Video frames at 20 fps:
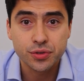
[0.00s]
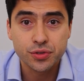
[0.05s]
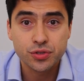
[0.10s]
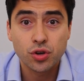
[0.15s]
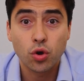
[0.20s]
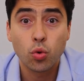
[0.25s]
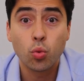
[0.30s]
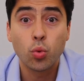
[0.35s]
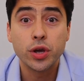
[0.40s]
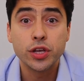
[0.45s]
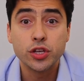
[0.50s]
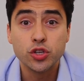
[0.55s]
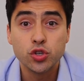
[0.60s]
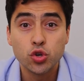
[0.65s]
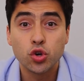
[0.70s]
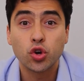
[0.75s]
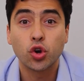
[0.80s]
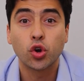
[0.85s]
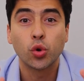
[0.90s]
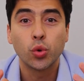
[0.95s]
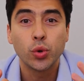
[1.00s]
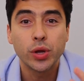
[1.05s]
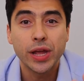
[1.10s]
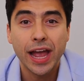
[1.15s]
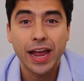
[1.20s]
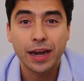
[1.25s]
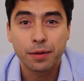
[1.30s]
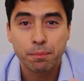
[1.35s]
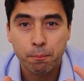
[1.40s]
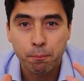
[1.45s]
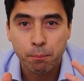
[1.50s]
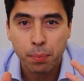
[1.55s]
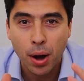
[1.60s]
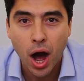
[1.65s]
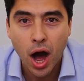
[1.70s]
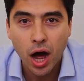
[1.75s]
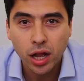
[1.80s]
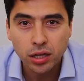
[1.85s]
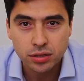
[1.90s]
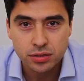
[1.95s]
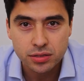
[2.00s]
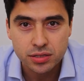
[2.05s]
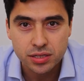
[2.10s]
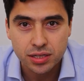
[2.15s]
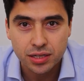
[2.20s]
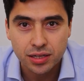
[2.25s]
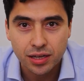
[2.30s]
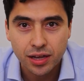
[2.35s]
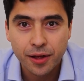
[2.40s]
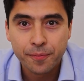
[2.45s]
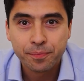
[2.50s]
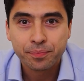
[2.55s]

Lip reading: So when you create policy,